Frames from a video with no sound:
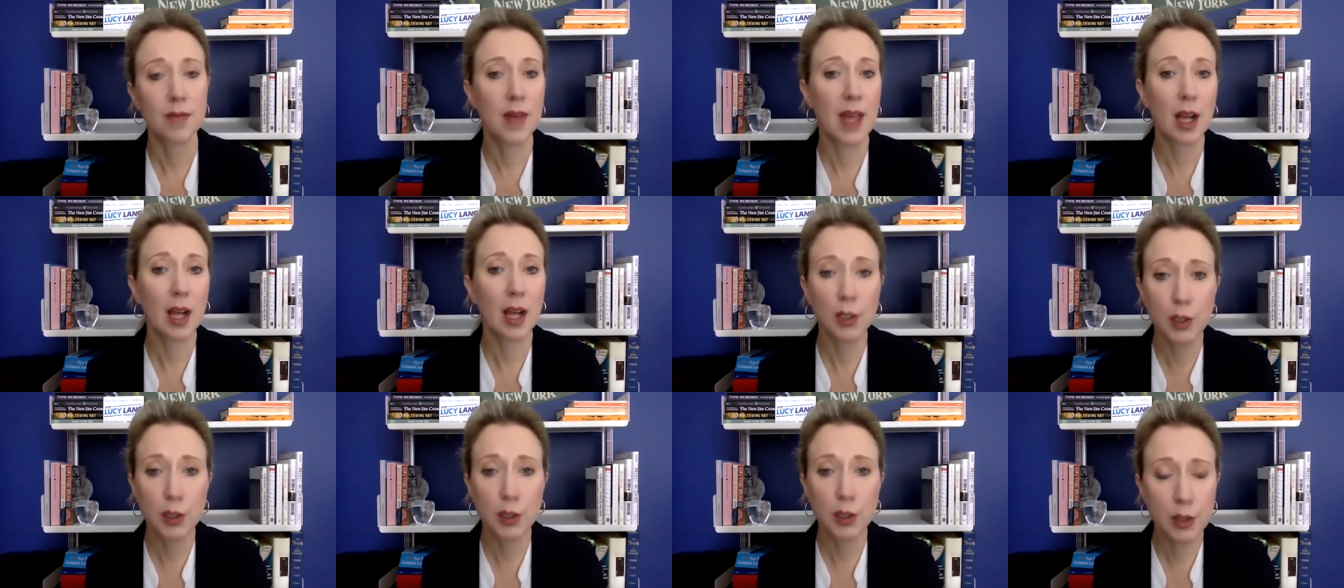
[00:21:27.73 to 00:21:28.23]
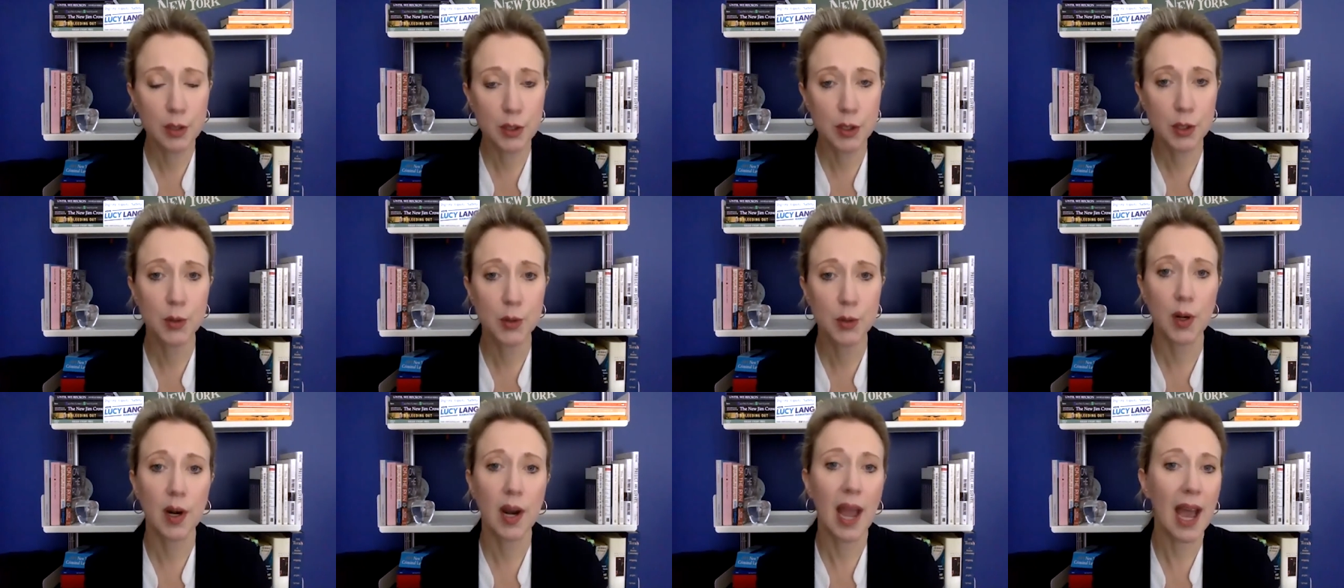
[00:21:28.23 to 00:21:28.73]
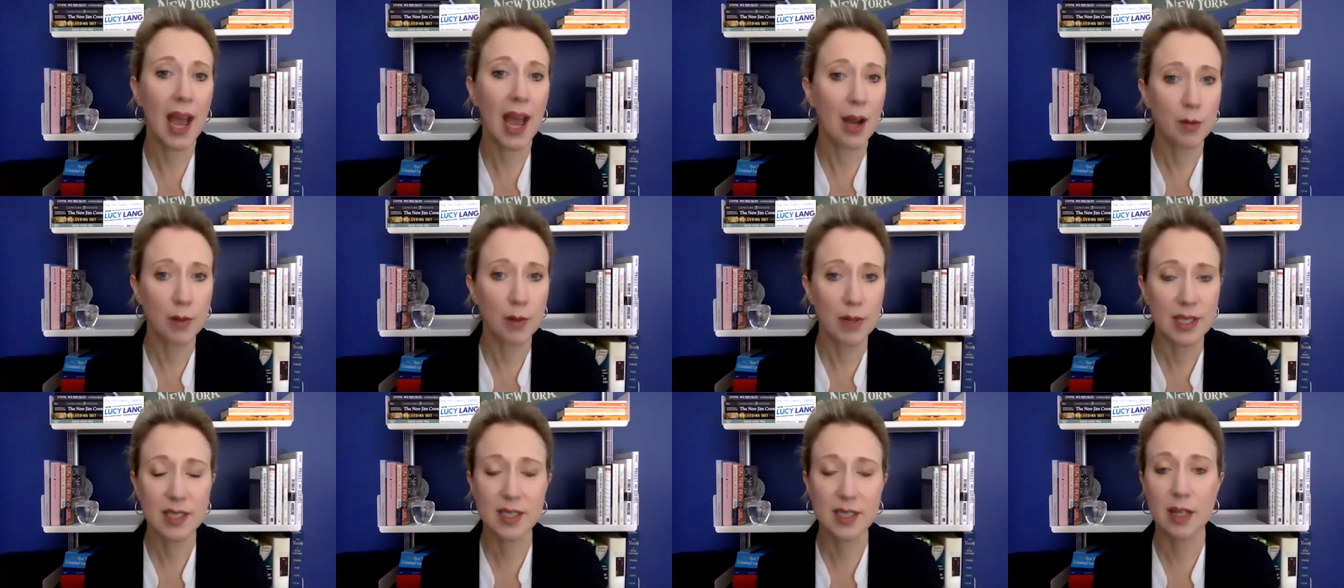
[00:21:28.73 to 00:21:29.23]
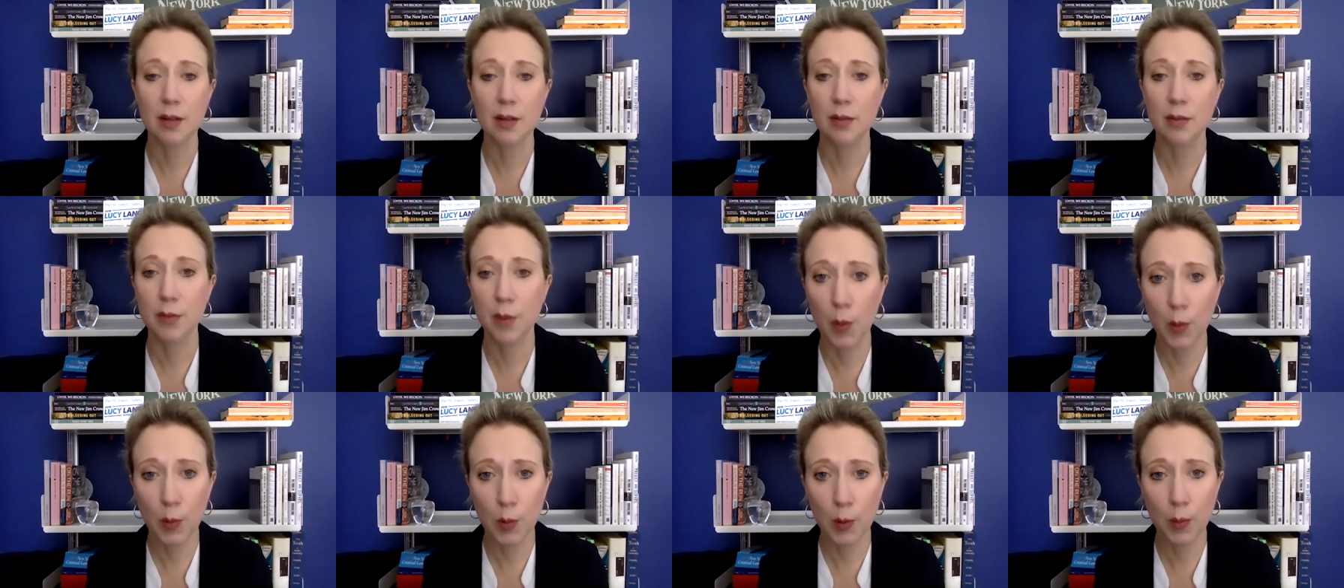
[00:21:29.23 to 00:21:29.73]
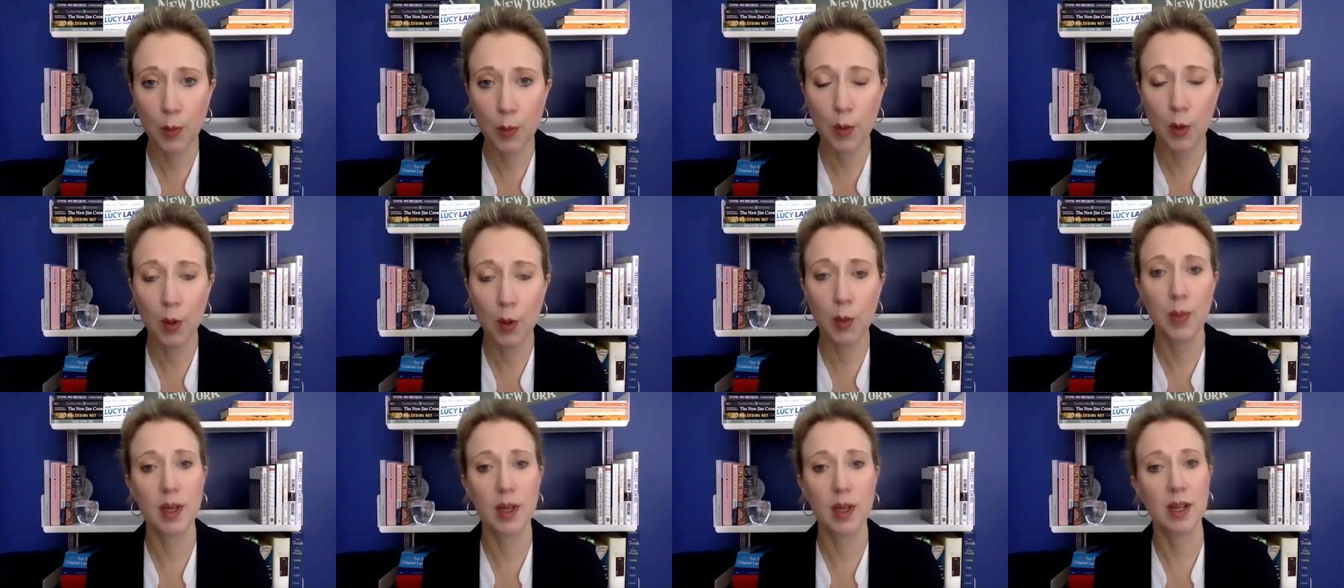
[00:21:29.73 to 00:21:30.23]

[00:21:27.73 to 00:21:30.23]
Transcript: elders who are at risk and vulnerable